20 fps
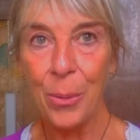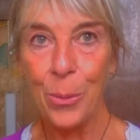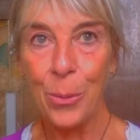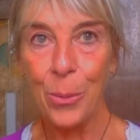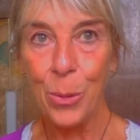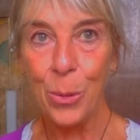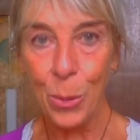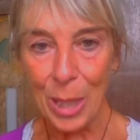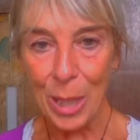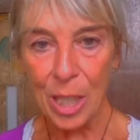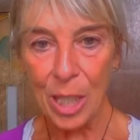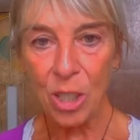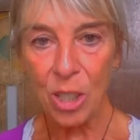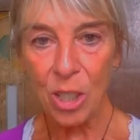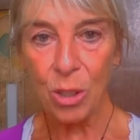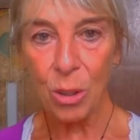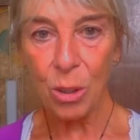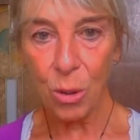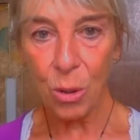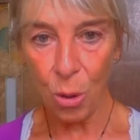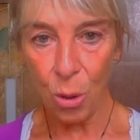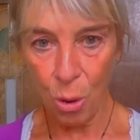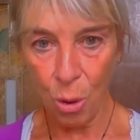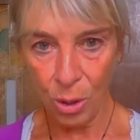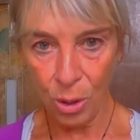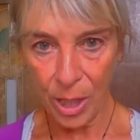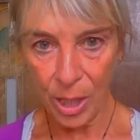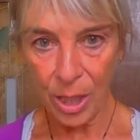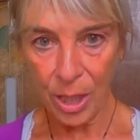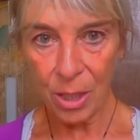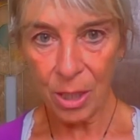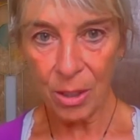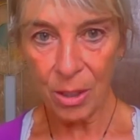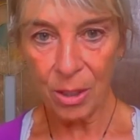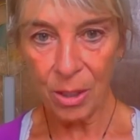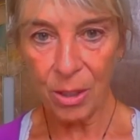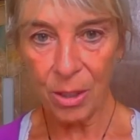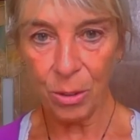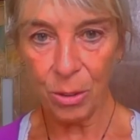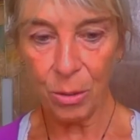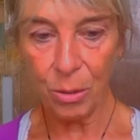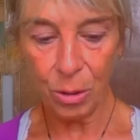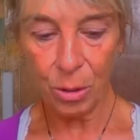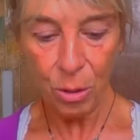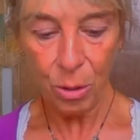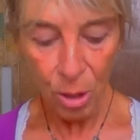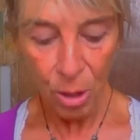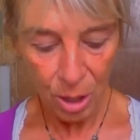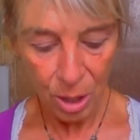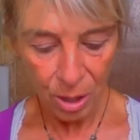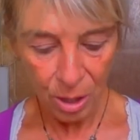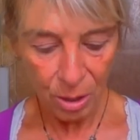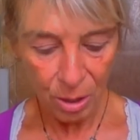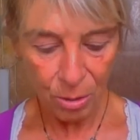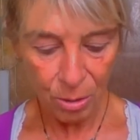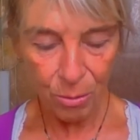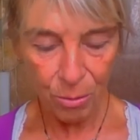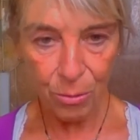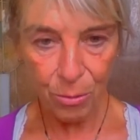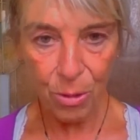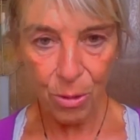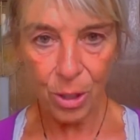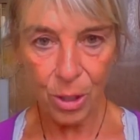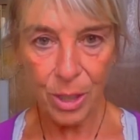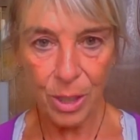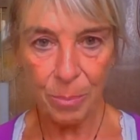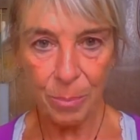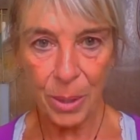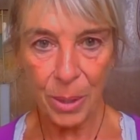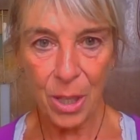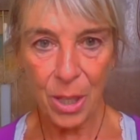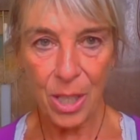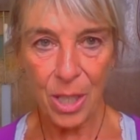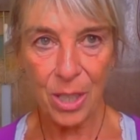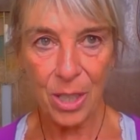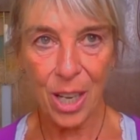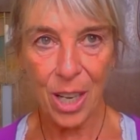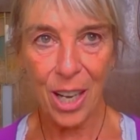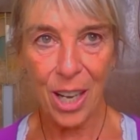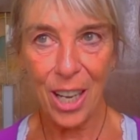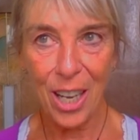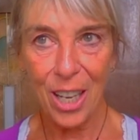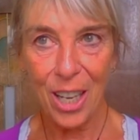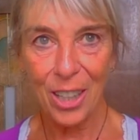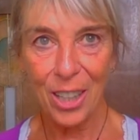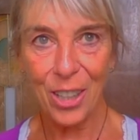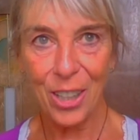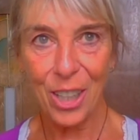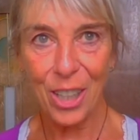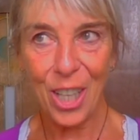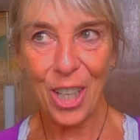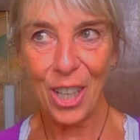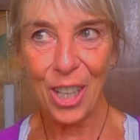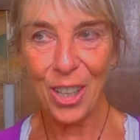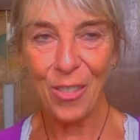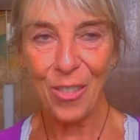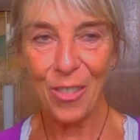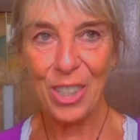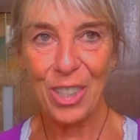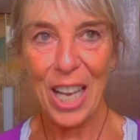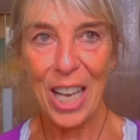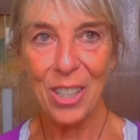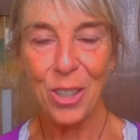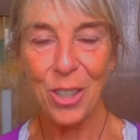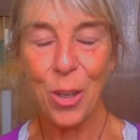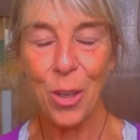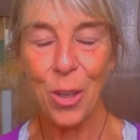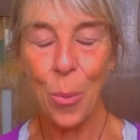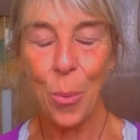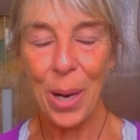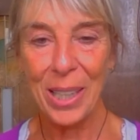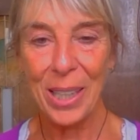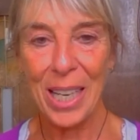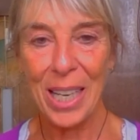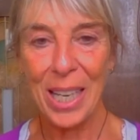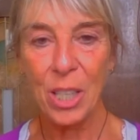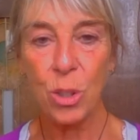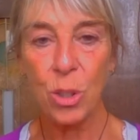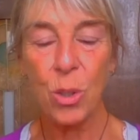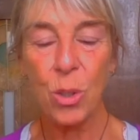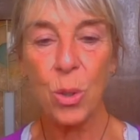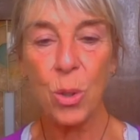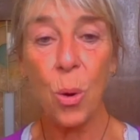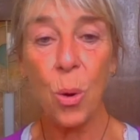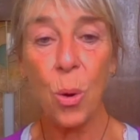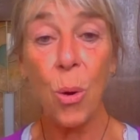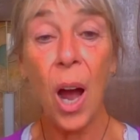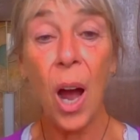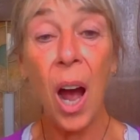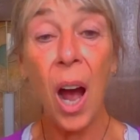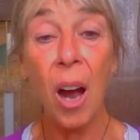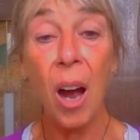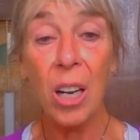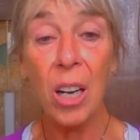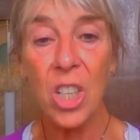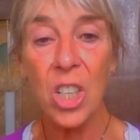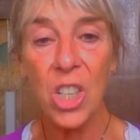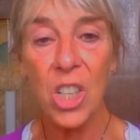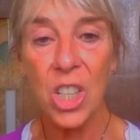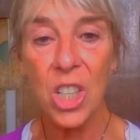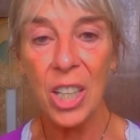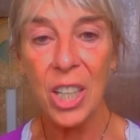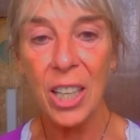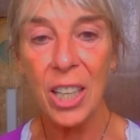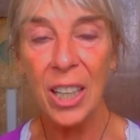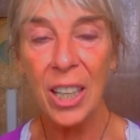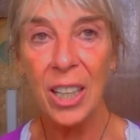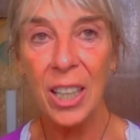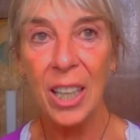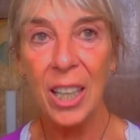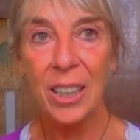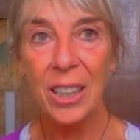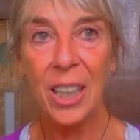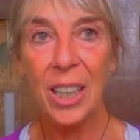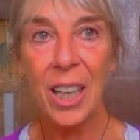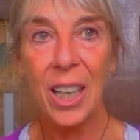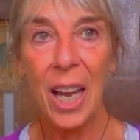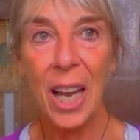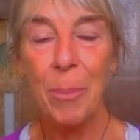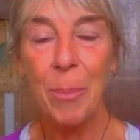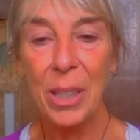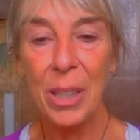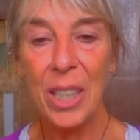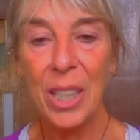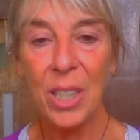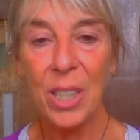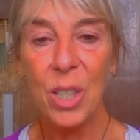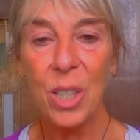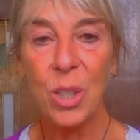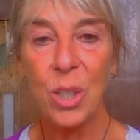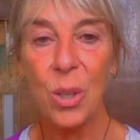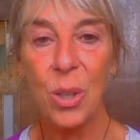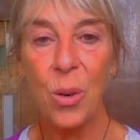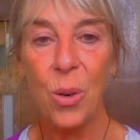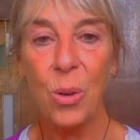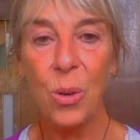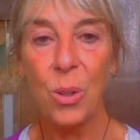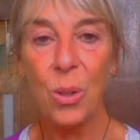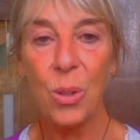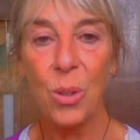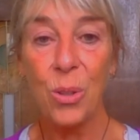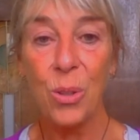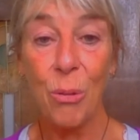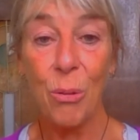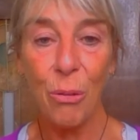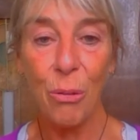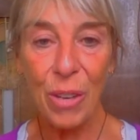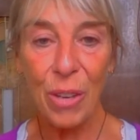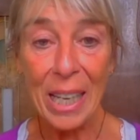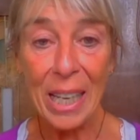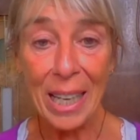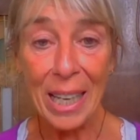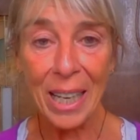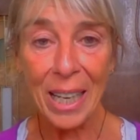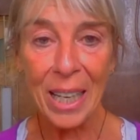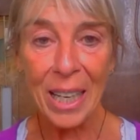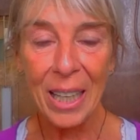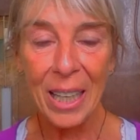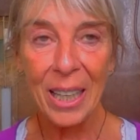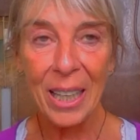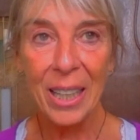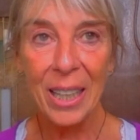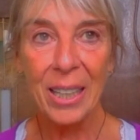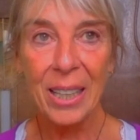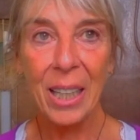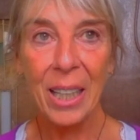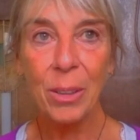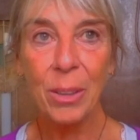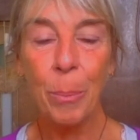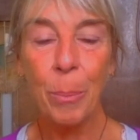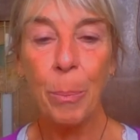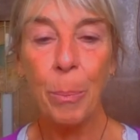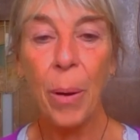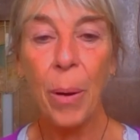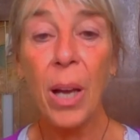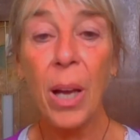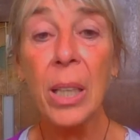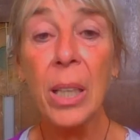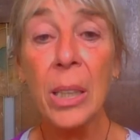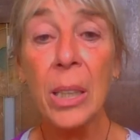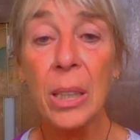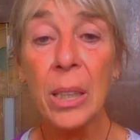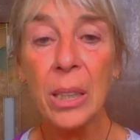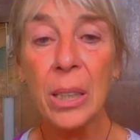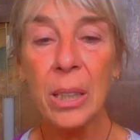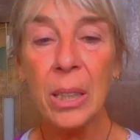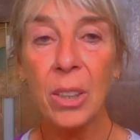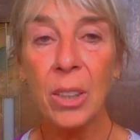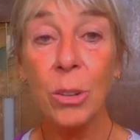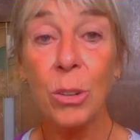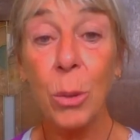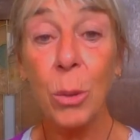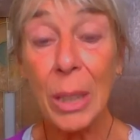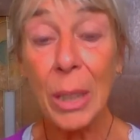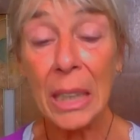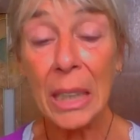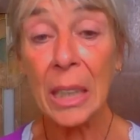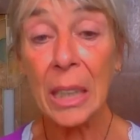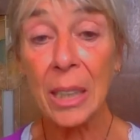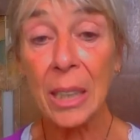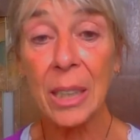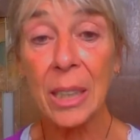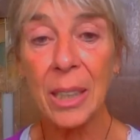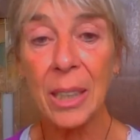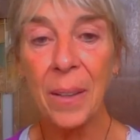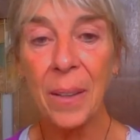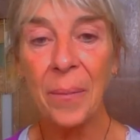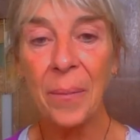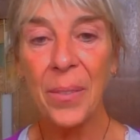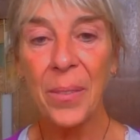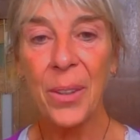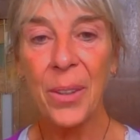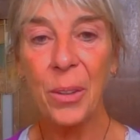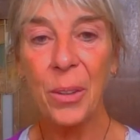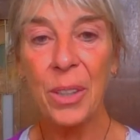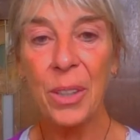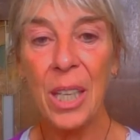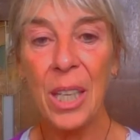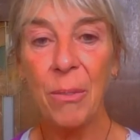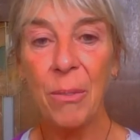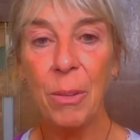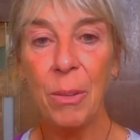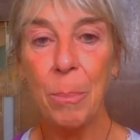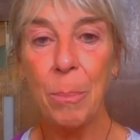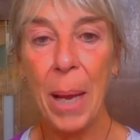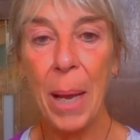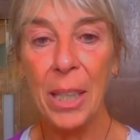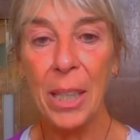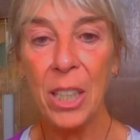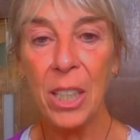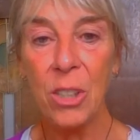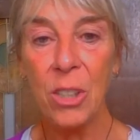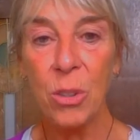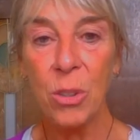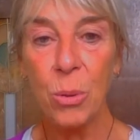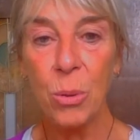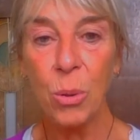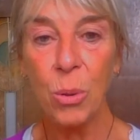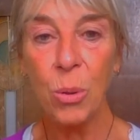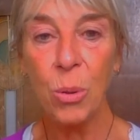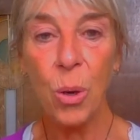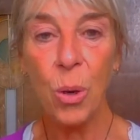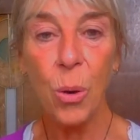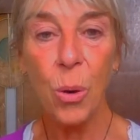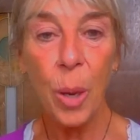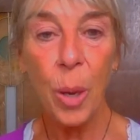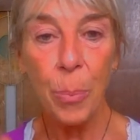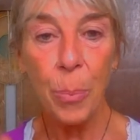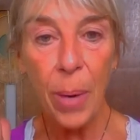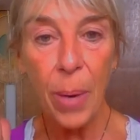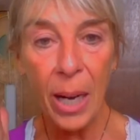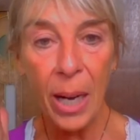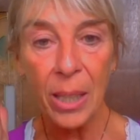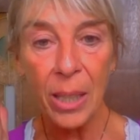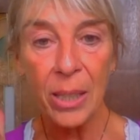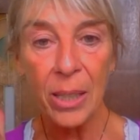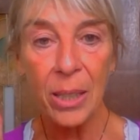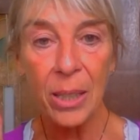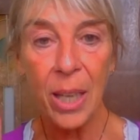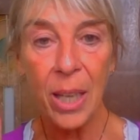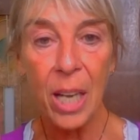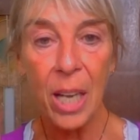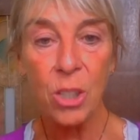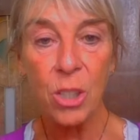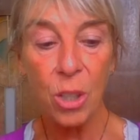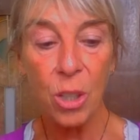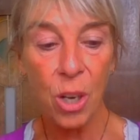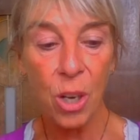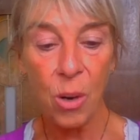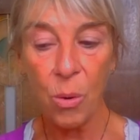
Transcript: trees crawling on the soil, on the floor. The circumstances, the weather is so harsh, the climate is so severe, that the plants, the trees, don't even manage to grow upright. I saw